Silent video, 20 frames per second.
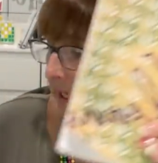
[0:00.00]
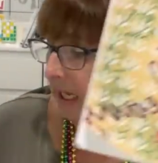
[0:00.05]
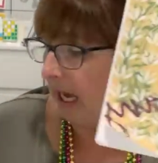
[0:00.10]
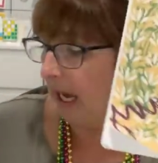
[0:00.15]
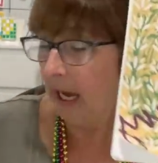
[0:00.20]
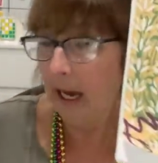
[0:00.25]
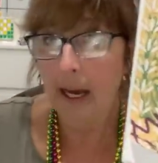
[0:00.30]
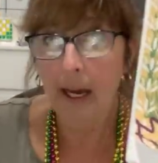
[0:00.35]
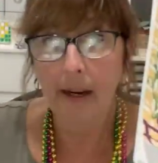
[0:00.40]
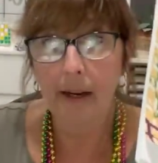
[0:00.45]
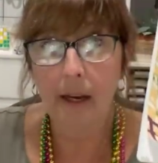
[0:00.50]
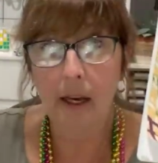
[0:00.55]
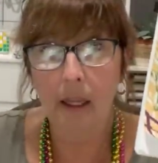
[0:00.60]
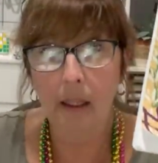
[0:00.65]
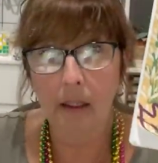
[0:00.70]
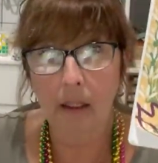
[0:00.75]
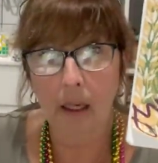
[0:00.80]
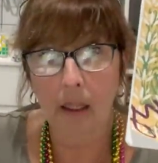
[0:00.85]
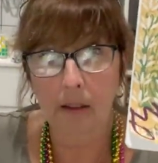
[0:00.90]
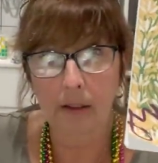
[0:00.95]
we had
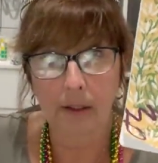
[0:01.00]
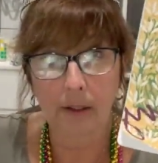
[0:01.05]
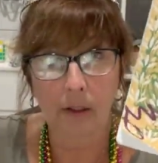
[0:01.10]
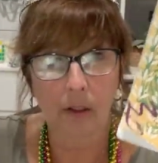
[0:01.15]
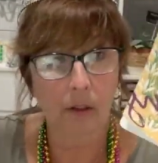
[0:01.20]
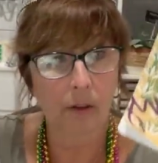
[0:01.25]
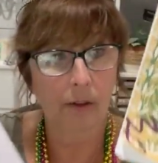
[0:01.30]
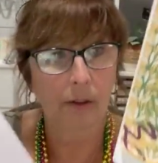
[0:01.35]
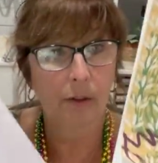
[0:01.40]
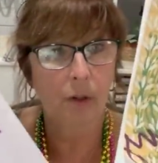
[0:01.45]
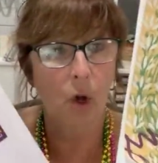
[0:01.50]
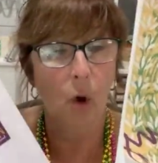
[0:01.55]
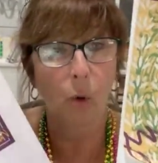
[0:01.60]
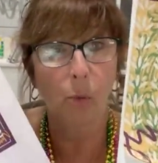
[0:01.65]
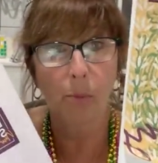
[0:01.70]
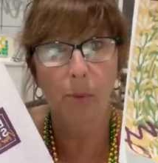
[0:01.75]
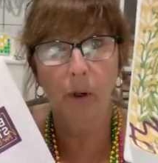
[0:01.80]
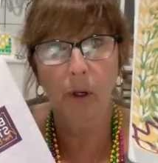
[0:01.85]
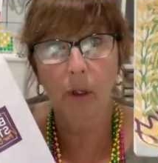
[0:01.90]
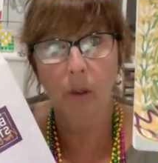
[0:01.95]
a, a, little
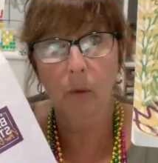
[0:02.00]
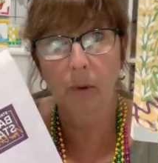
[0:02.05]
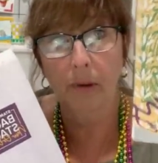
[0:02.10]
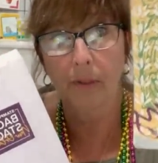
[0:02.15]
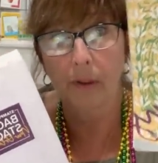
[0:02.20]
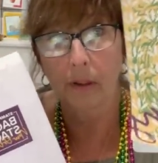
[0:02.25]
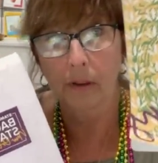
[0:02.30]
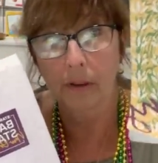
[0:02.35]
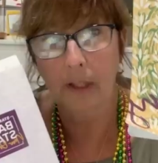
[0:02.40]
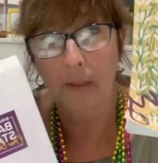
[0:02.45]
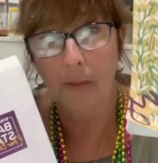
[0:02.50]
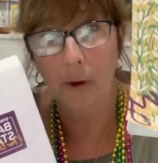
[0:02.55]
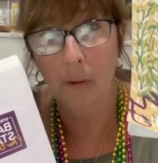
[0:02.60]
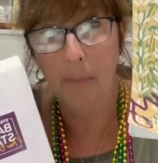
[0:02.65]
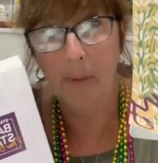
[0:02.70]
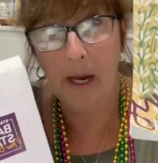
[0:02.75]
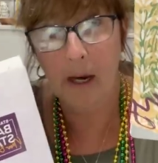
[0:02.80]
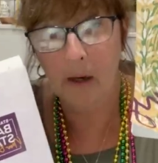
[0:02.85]
notebook with a leather